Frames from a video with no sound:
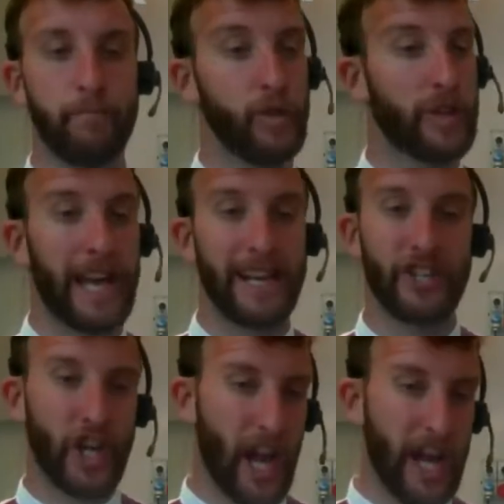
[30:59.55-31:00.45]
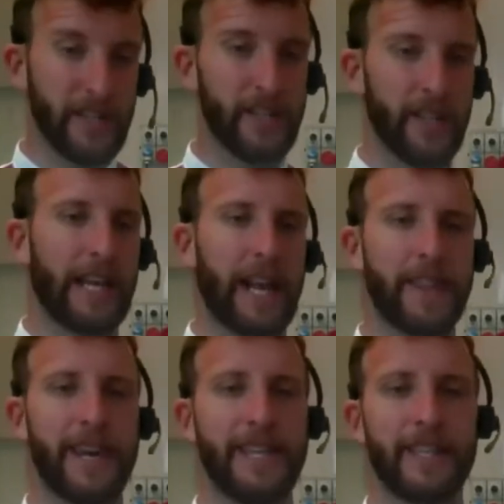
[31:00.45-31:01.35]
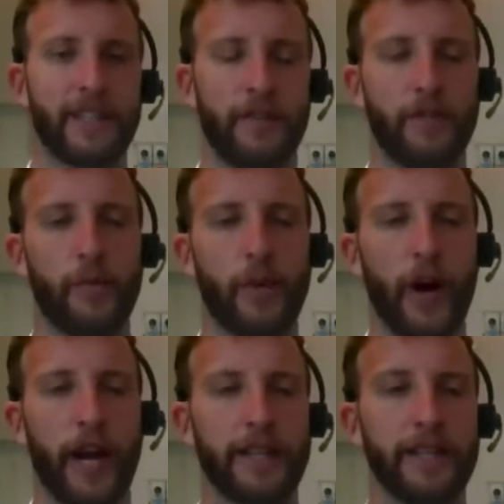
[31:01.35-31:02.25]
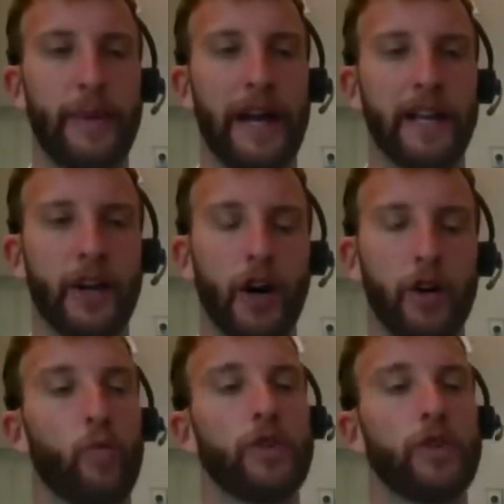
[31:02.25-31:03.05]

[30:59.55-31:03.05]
you can change the characteristics of your product depending on